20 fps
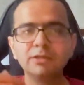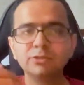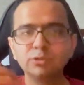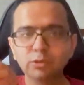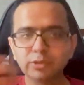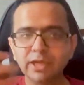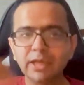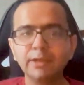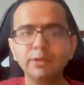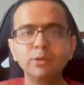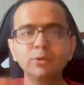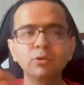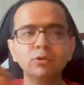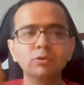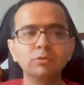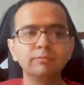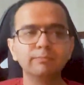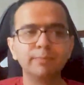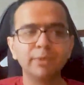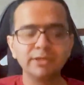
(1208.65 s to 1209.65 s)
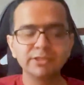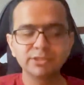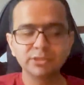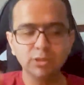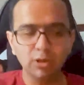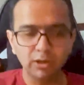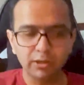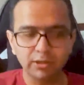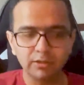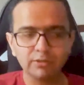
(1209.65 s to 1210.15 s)
So can you punch the
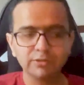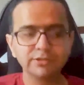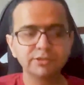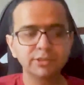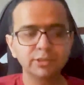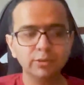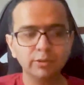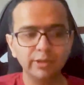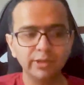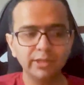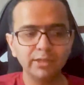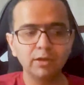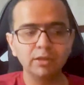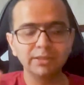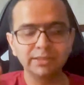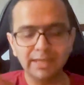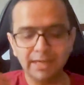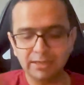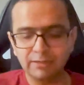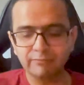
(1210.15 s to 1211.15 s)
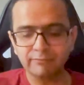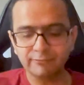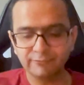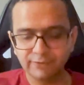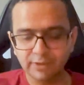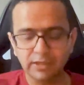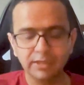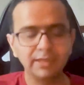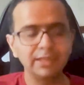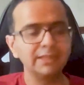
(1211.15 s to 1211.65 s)
order on COD on that
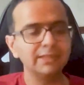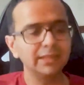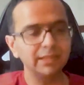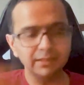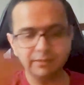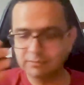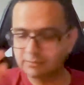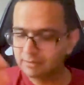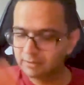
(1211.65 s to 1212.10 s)
front and then,